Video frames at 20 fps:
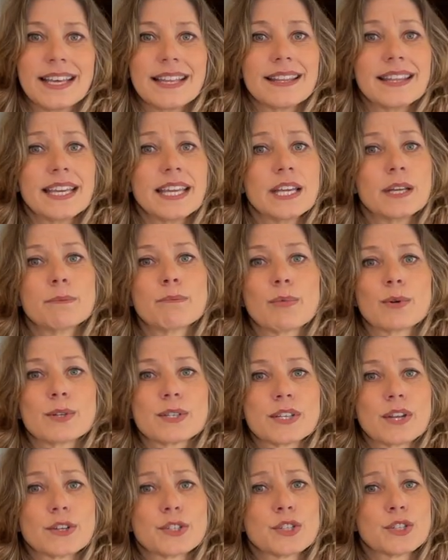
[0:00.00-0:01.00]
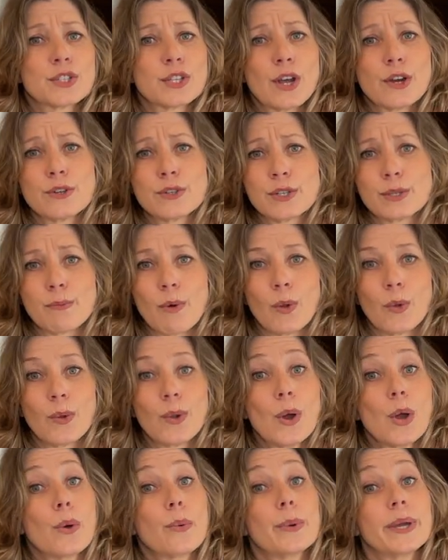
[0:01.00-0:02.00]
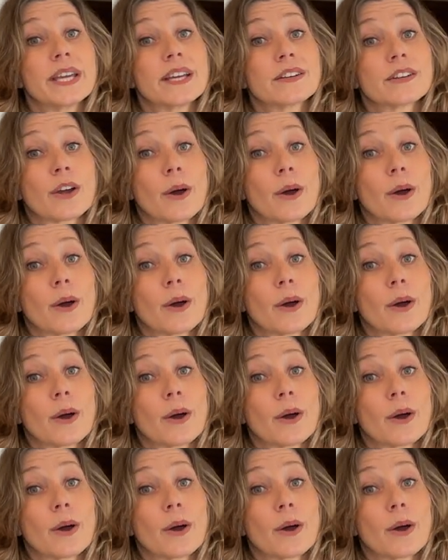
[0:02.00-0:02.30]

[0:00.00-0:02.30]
The inputs are so small we can